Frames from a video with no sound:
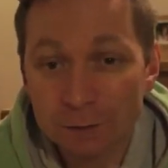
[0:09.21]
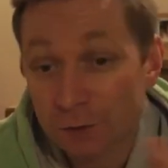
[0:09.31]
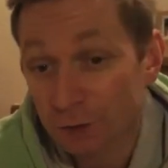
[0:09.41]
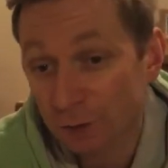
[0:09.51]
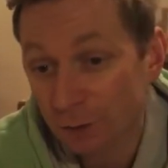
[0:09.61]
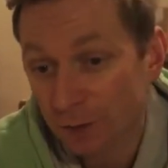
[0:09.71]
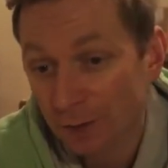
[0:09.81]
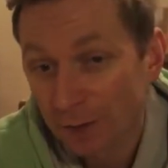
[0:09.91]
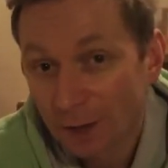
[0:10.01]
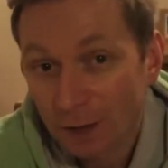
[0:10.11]
do
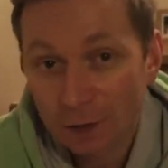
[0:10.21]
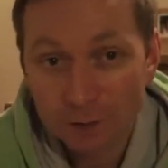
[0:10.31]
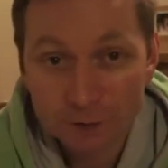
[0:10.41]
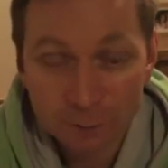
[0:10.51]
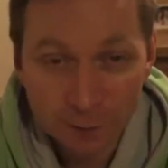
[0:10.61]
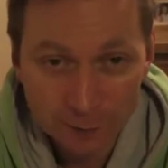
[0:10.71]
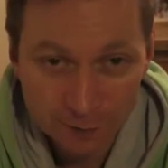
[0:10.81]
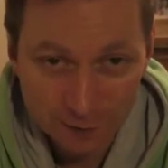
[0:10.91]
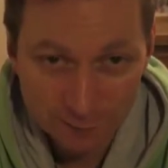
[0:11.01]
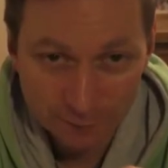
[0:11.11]
lots of posts
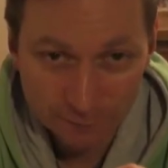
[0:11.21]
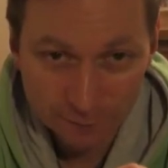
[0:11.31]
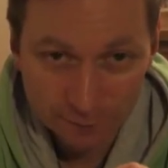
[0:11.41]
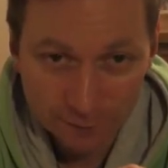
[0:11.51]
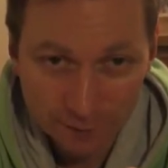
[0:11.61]
this month.